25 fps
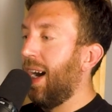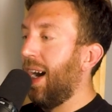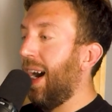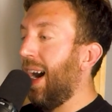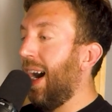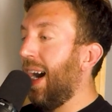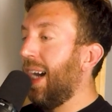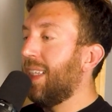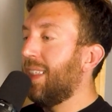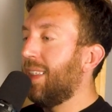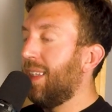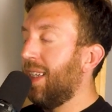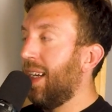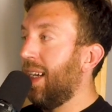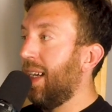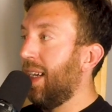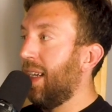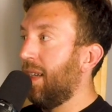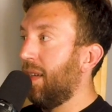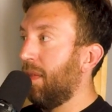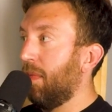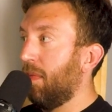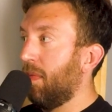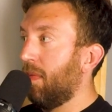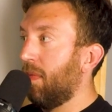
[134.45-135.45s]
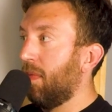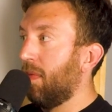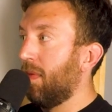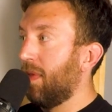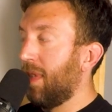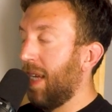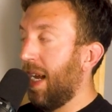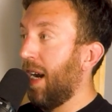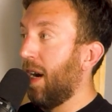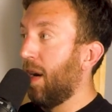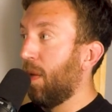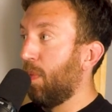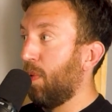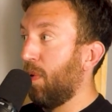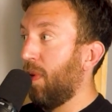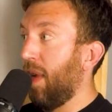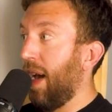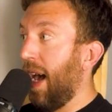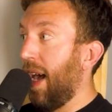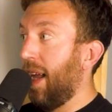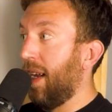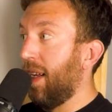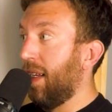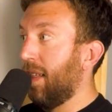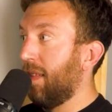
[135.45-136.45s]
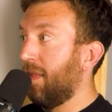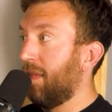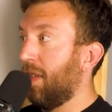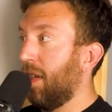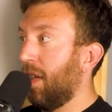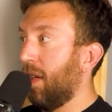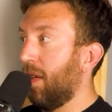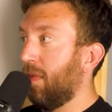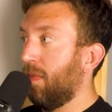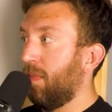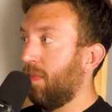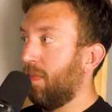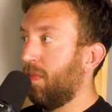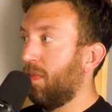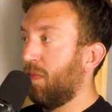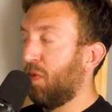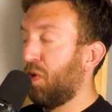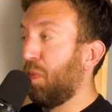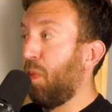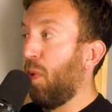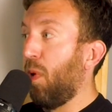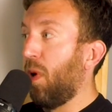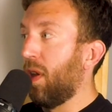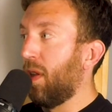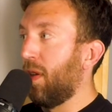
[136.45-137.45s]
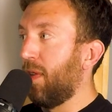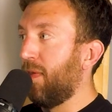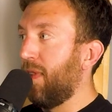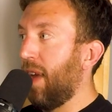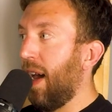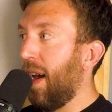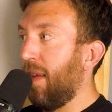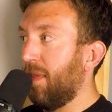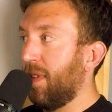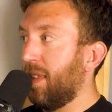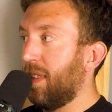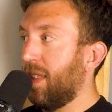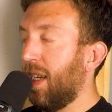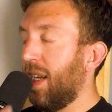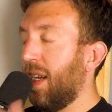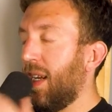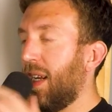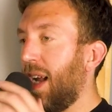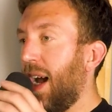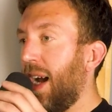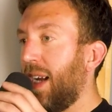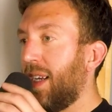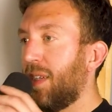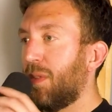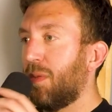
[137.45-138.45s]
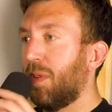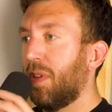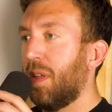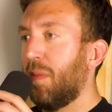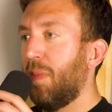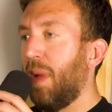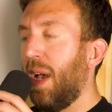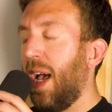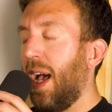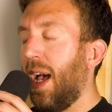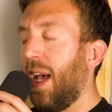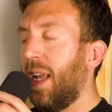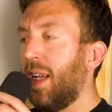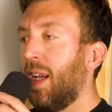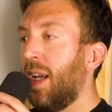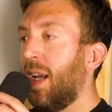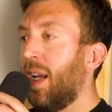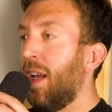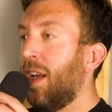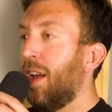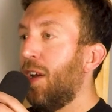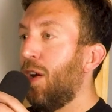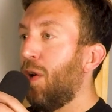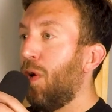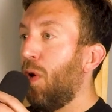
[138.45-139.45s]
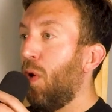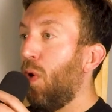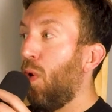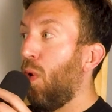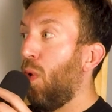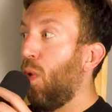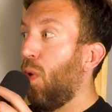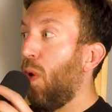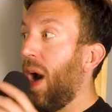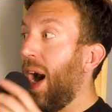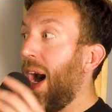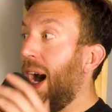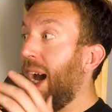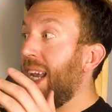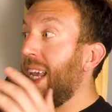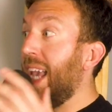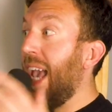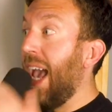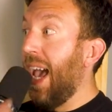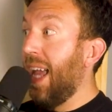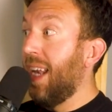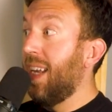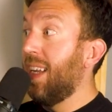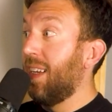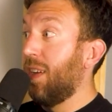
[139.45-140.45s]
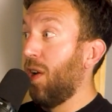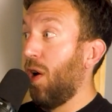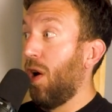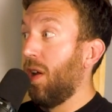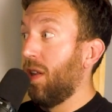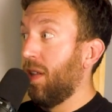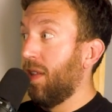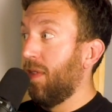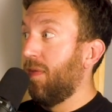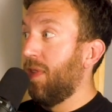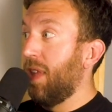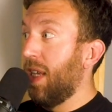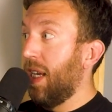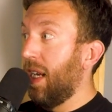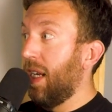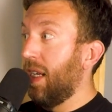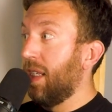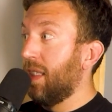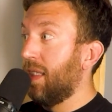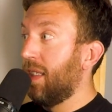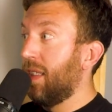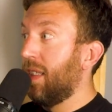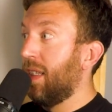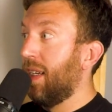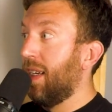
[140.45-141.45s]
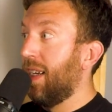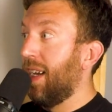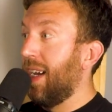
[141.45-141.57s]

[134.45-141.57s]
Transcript: I did terrible at it. So spoiler if you haven't seen it, I did really bad. I edit all of these.